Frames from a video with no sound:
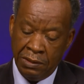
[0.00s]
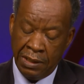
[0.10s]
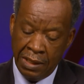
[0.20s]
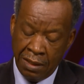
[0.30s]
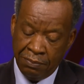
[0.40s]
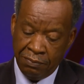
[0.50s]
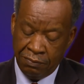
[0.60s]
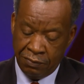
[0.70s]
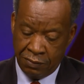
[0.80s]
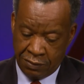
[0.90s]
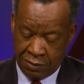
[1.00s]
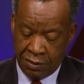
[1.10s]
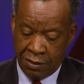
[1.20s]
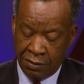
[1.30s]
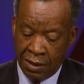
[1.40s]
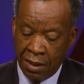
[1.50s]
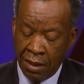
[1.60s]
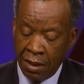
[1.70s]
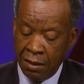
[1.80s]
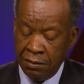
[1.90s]
help
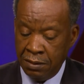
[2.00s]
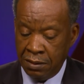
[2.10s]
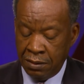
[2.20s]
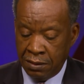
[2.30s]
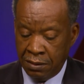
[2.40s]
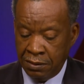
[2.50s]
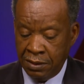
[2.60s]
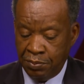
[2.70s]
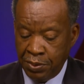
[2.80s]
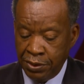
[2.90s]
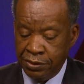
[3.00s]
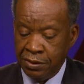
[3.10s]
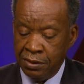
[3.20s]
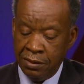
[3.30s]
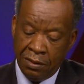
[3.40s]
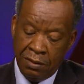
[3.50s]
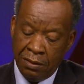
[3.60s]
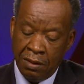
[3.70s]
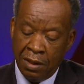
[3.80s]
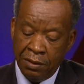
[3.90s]
the person
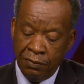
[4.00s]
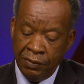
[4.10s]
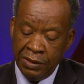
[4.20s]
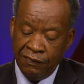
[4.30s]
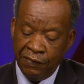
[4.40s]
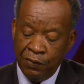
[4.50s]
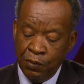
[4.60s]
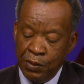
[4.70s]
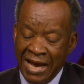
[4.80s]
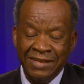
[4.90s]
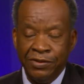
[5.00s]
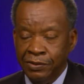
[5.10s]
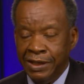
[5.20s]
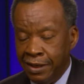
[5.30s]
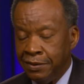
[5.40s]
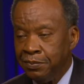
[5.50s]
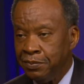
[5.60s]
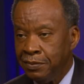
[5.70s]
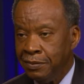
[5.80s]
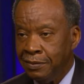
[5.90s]
are the reason for who got you there.
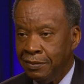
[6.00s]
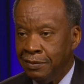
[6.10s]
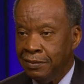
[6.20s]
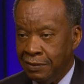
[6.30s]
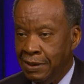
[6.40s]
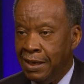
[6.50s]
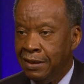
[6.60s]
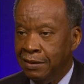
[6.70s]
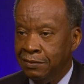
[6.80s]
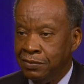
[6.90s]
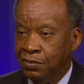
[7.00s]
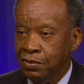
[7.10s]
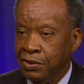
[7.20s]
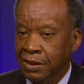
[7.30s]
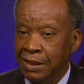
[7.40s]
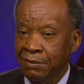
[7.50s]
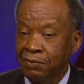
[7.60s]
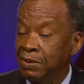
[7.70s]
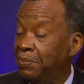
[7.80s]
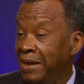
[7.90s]
Right? And so you can never
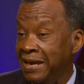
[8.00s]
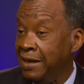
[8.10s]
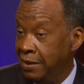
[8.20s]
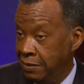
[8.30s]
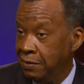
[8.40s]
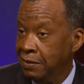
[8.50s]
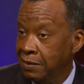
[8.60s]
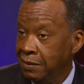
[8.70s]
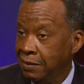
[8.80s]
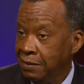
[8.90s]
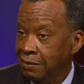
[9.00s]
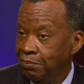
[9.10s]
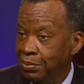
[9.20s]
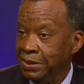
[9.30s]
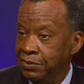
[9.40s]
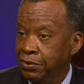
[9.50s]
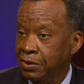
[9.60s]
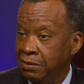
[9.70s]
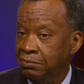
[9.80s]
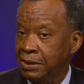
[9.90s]
repay it, but you
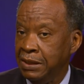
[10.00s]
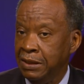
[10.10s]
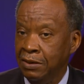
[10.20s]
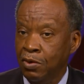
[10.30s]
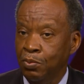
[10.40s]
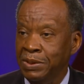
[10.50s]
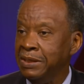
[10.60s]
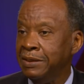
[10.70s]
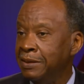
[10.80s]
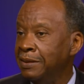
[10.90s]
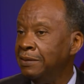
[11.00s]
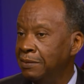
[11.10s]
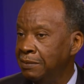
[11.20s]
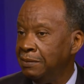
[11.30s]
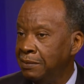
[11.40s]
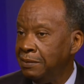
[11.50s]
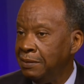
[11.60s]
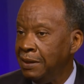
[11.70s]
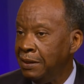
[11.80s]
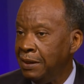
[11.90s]
can be obedient
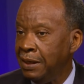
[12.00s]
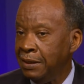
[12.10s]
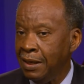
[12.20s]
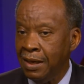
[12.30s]
and